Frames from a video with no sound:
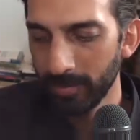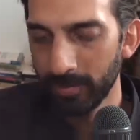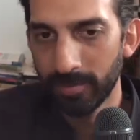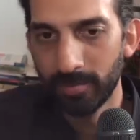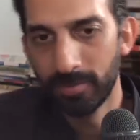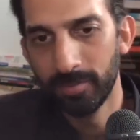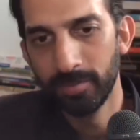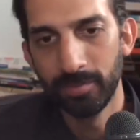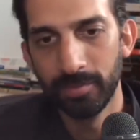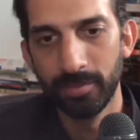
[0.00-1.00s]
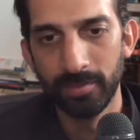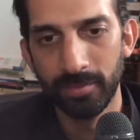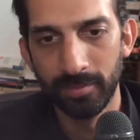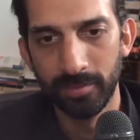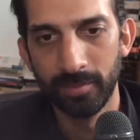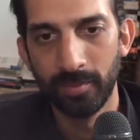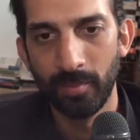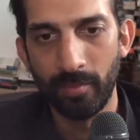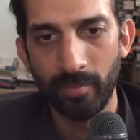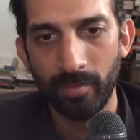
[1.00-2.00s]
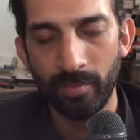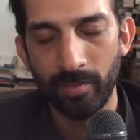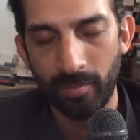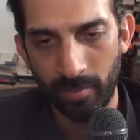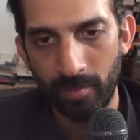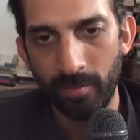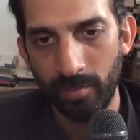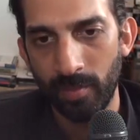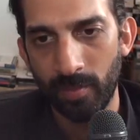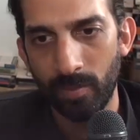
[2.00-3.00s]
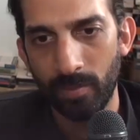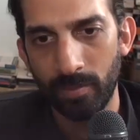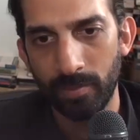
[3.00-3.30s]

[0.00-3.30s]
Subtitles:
(silent)